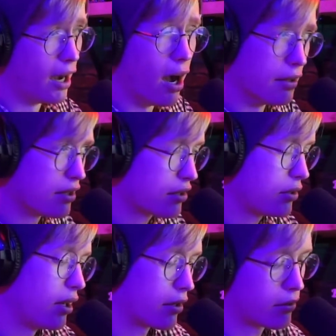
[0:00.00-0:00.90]
It's
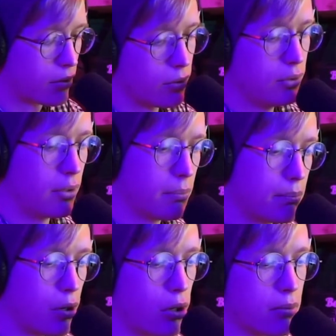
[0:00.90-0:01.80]
actually not curled on
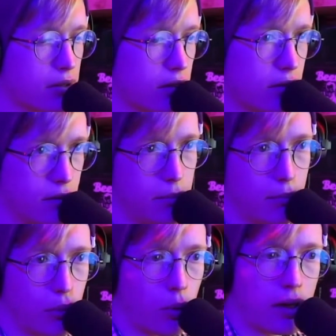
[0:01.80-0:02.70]
purpose. It's
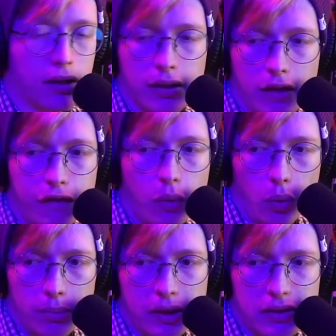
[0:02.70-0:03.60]
broken in like
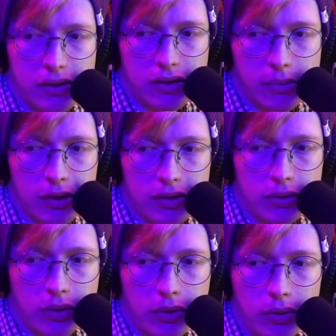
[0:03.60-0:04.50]
4 places. That makes a
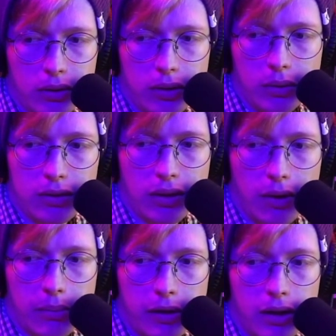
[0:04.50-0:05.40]
little curly cue. Isn't that
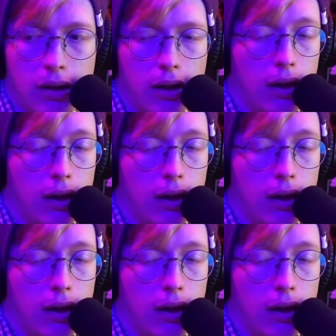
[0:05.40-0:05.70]
right, buddy?